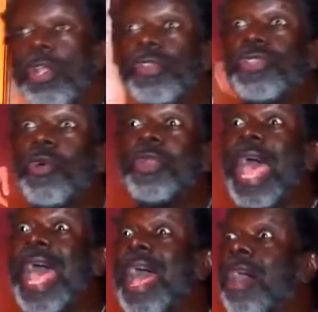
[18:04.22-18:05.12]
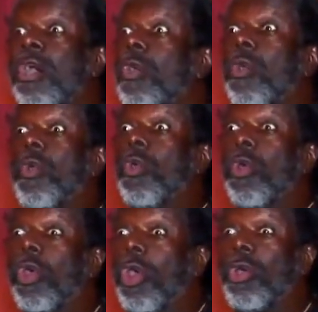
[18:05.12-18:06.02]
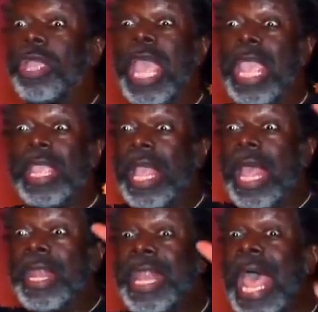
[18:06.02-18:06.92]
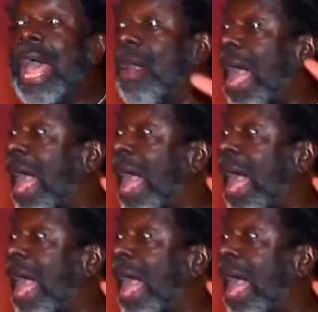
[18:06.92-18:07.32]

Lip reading: So now, okay, now